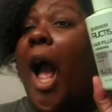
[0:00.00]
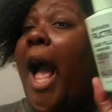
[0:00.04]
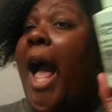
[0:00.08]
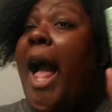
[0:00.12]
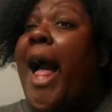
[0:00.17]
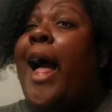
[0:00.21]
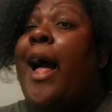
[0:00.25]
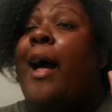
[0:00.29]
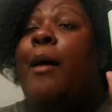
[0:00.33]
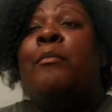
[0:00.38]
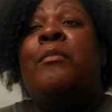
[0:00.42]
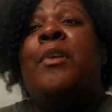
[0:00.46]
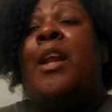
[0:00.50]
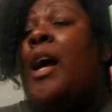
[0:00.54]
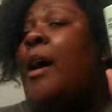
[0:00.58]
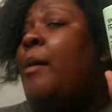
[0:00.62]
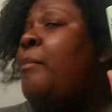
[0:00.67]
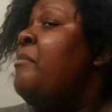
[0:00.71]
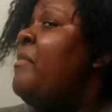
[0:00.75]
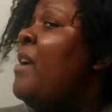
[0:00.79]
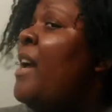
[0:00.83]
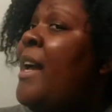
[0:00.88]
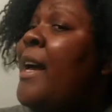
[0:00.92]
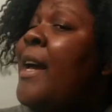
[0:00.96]
I'm
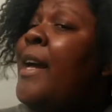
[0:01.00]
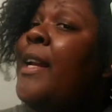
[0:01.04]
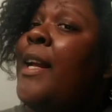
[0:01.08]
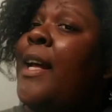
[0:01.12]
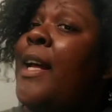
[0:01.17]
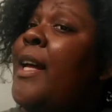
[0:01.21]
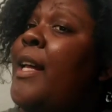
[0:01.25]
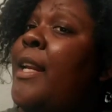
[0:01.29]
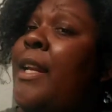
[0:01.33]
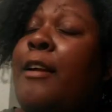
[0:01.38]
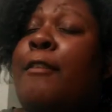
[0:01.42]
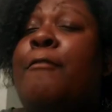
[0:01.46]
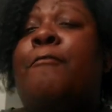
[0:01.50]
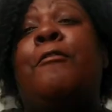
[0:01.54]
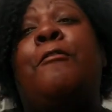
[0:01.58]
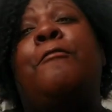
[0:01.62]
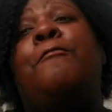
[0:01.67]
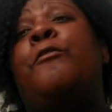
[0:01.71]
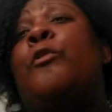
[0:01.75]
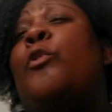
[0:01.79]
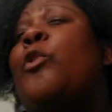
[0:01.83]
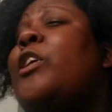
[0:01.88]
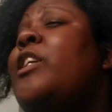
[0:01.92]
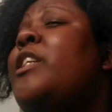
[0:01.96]
not mad at it for
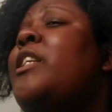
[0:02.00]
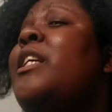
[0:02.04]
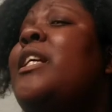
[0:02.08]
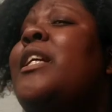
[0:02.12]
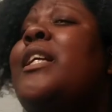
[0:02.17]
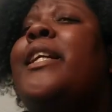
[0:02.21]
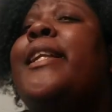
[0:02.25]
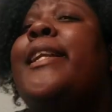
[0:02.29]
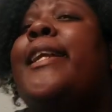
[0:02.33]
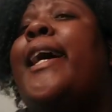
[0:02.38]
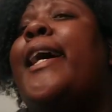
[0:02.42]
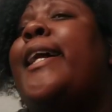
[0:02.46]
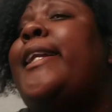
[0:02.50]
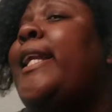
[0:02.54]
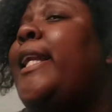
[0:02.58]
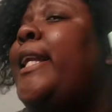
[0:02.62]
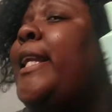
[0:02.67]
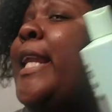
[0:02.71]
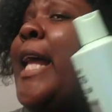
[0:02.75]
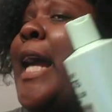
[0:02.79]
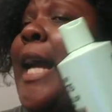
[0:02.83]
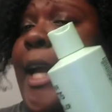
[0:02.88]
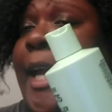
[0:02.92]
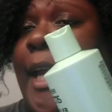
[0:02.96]

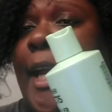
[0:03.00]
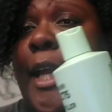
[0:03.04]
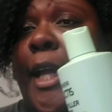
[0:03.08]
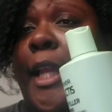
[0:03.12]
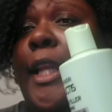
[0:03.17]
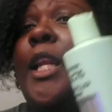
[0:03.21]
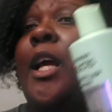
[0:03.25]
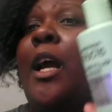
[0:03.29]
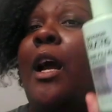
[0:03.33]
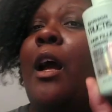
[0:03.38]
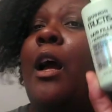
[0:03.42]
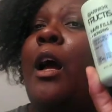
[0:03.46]
$14.99.